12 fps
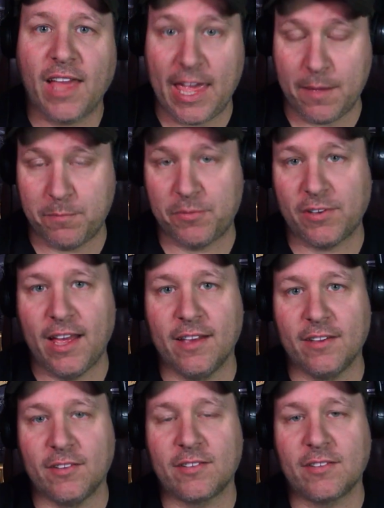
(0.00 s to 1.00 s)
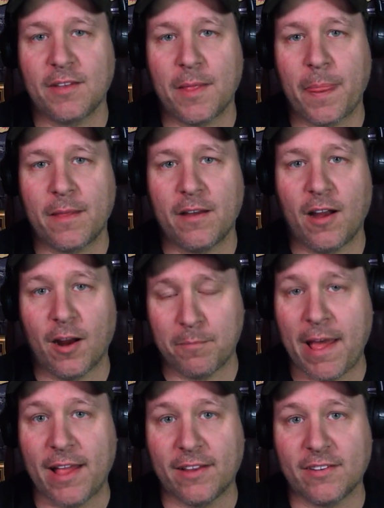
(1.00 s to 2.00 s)
apes as our
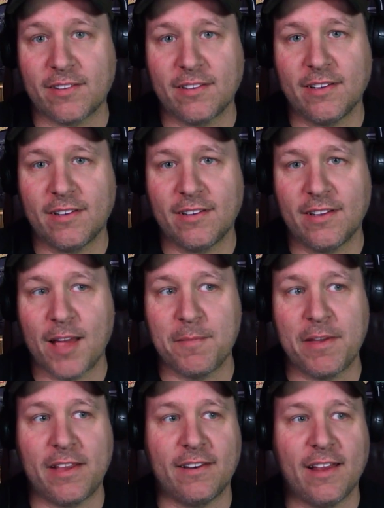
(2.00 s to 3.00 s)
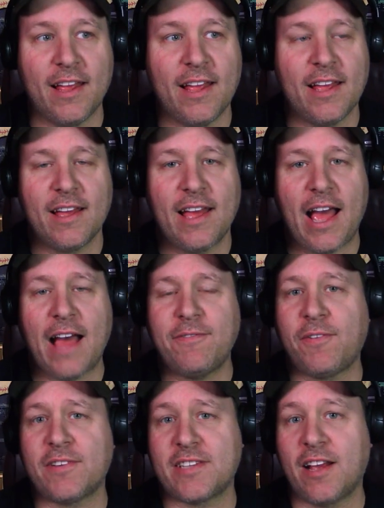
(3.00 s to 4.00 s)
pets. I mean, half
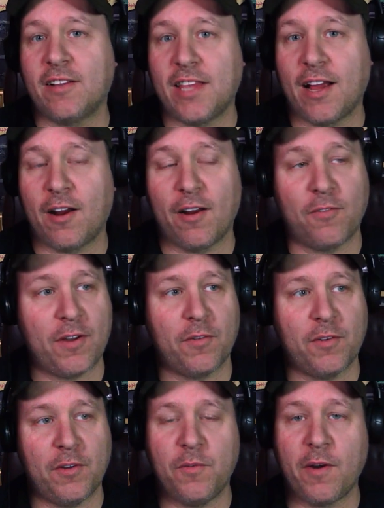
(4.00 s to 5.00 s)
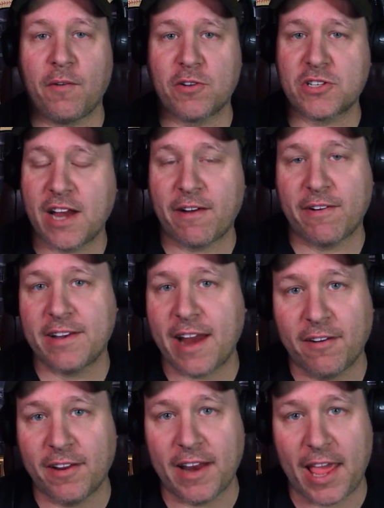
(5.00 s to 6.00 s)
of us out there, if we we were staring
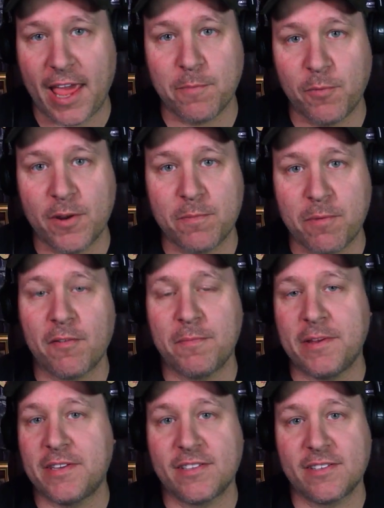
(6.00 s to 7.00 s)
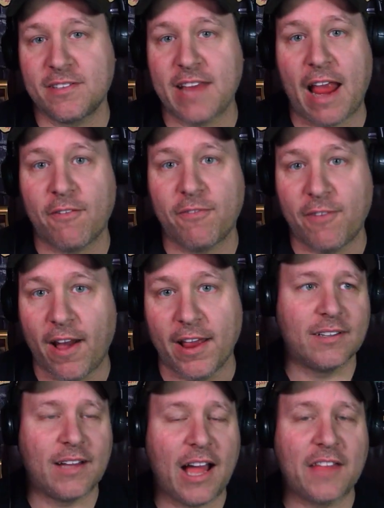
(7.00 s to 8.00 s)
down an ape, we'd probably be terrified.
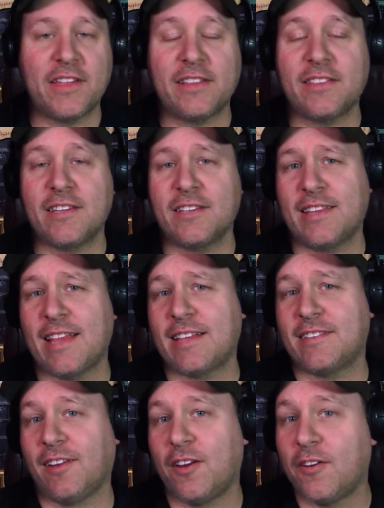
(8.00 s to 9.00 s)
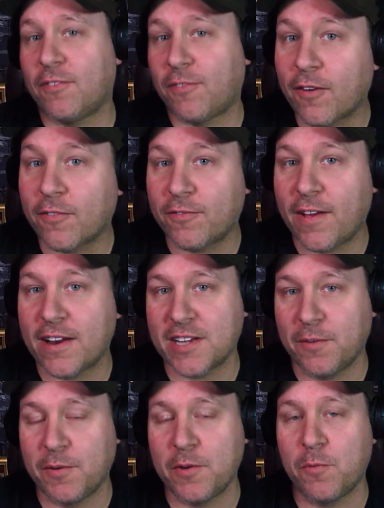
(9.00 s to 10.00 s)
I think that that's a little far fetched
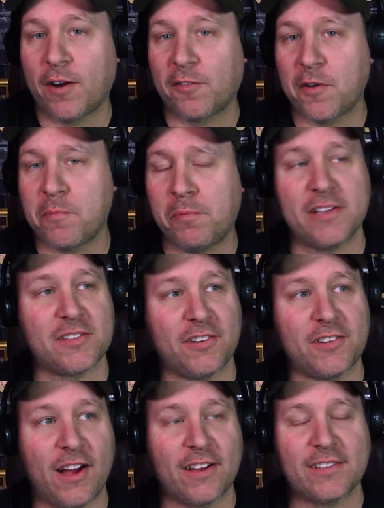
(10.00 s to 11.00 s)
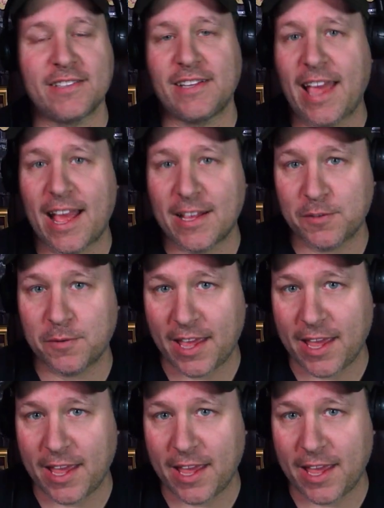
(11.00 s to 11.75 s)
that we'd want to replace our dogs and cats with